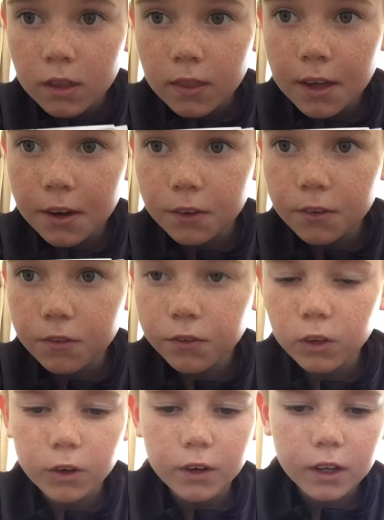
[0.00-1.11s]
They're just
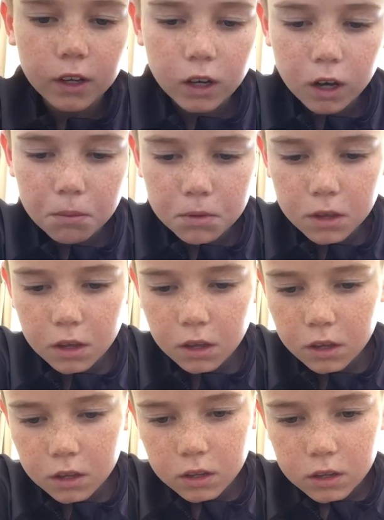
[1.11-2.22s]
floating up there,
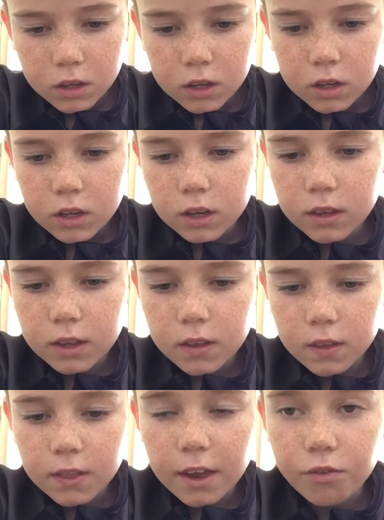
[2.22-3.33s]
and
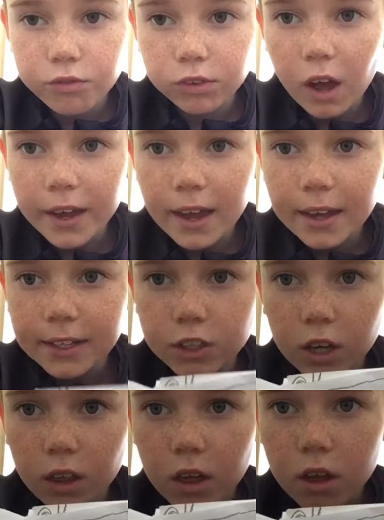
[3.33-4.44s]
then they fly at each
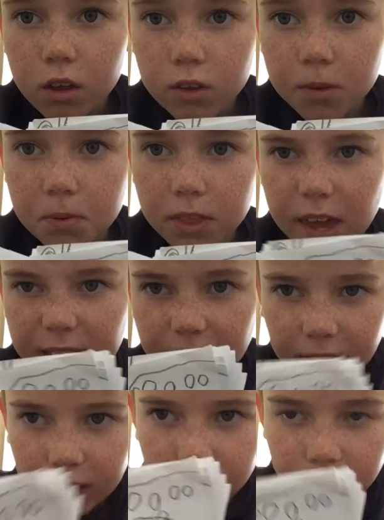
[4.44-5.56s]
other to put their
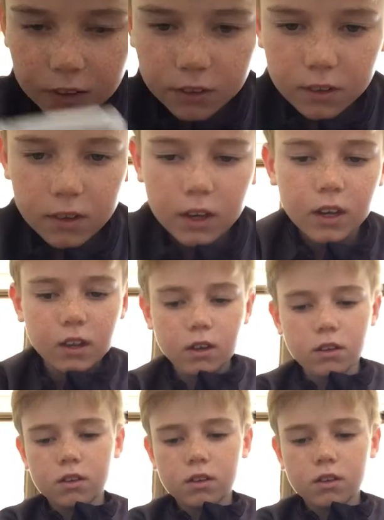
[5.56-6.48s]
fists together.